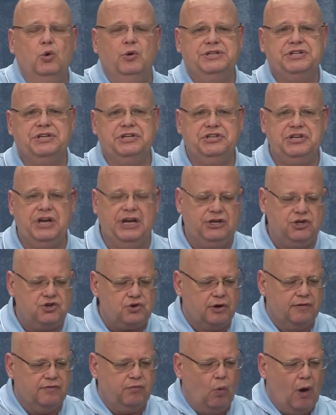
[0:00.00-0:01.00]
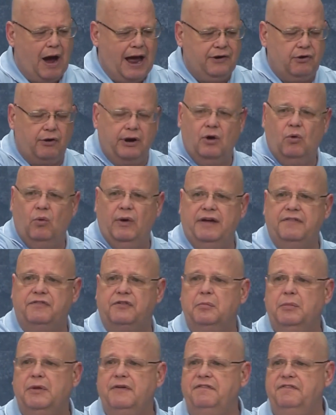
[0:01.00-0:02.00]
who is in danger of wandering away
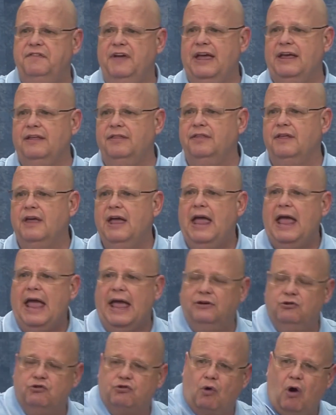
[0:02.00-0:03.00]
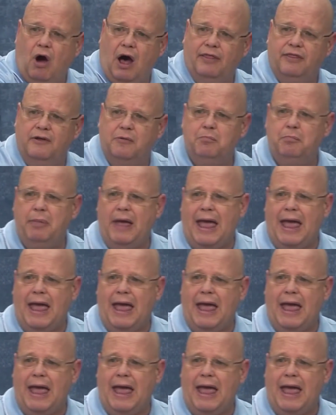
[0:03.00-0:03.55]
from the faith and draw them